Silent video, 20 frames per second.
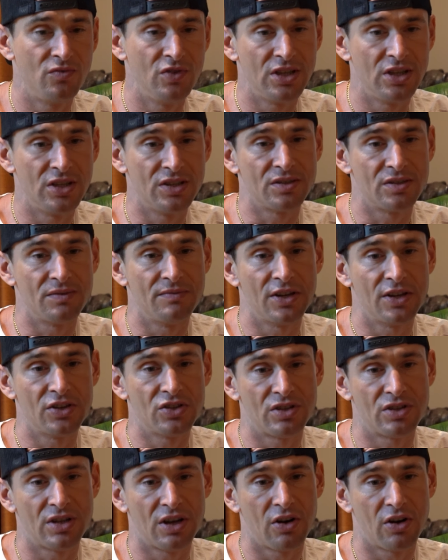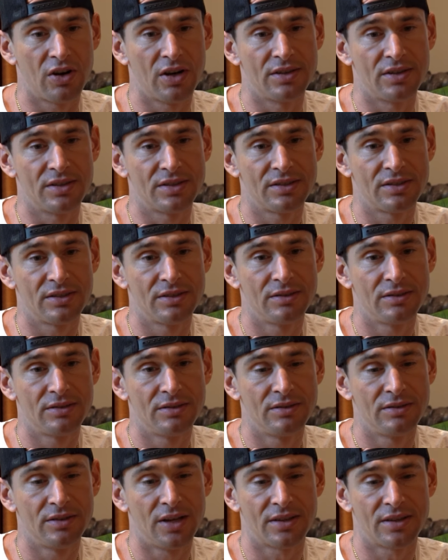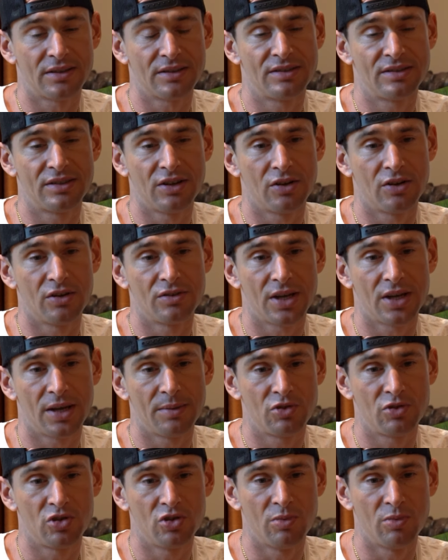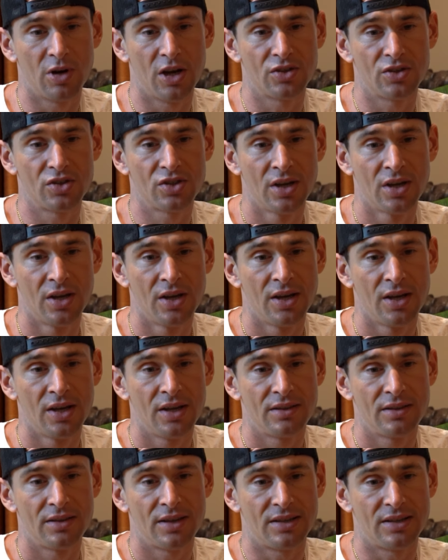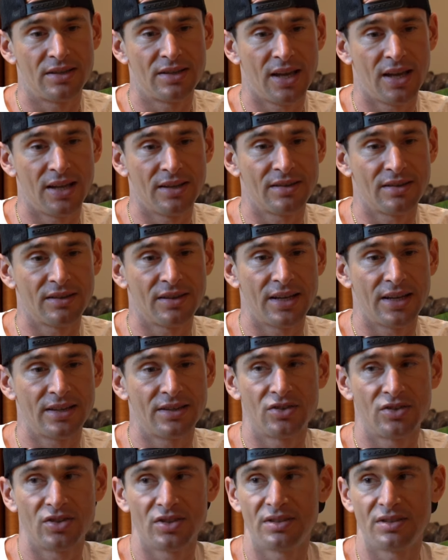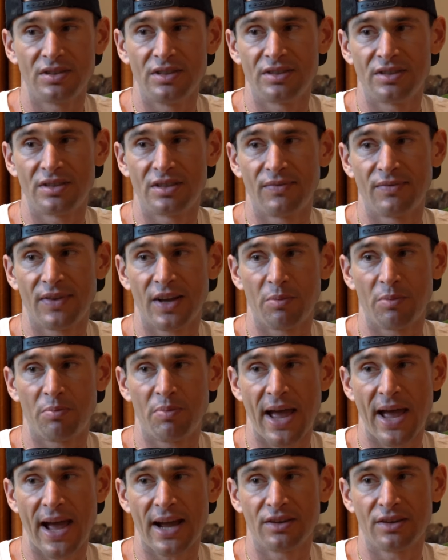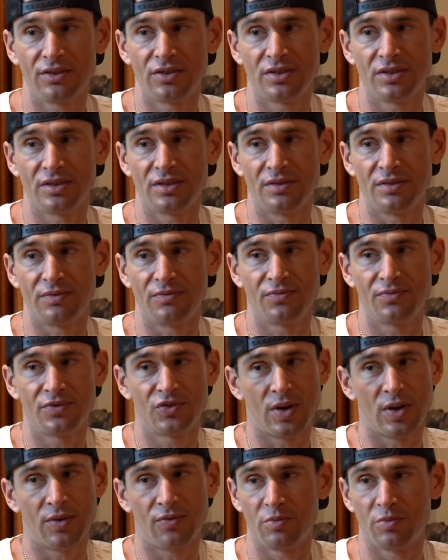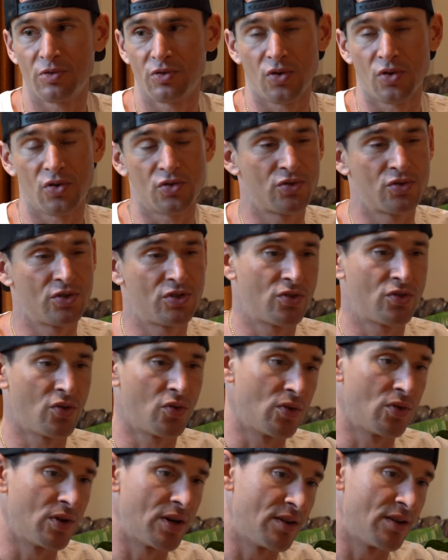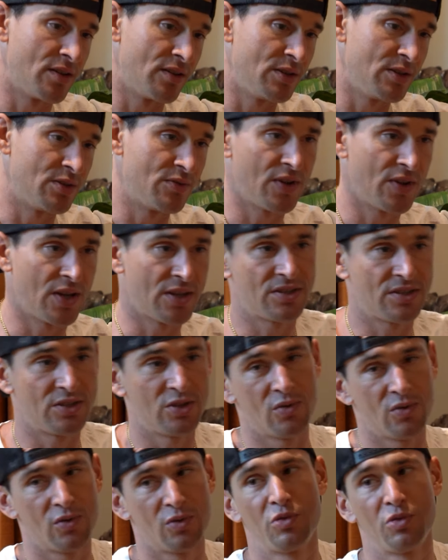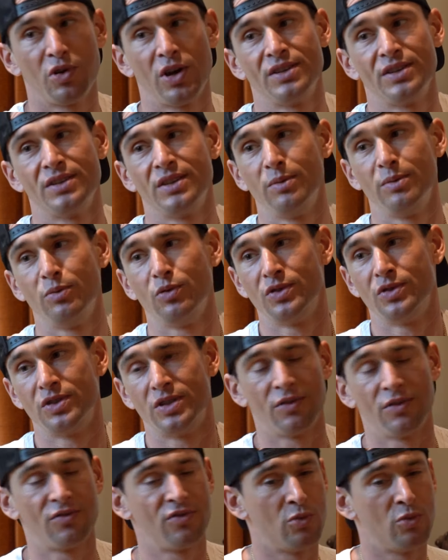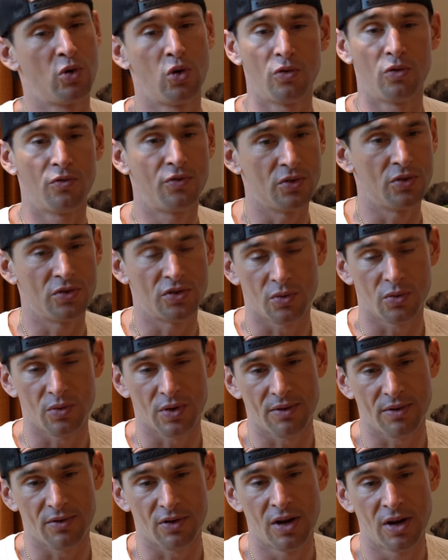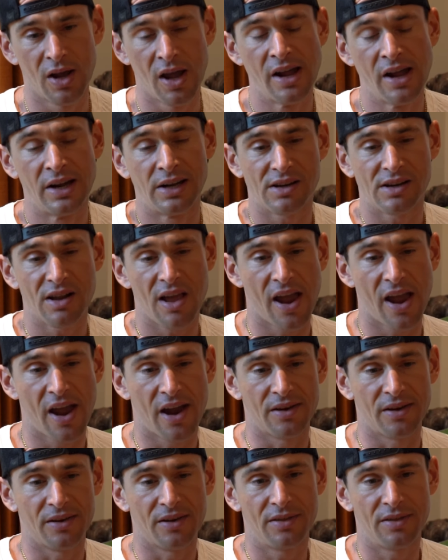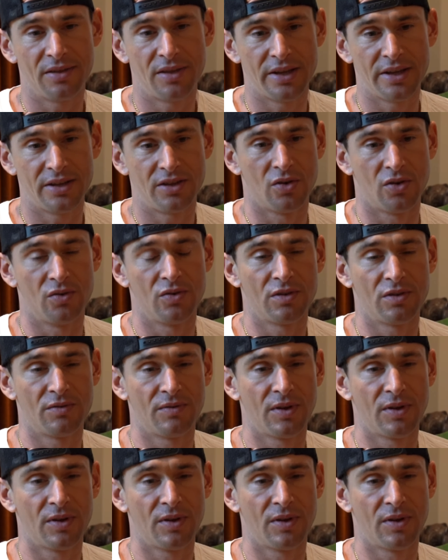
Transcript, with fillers: vegans and vegetarians, not to stereotype too much, they tend to like to just eat stuff out of packages and straight from the grocery store and out of these fancy overpriced labeled stuff from Whole Foods or whatever. And they don't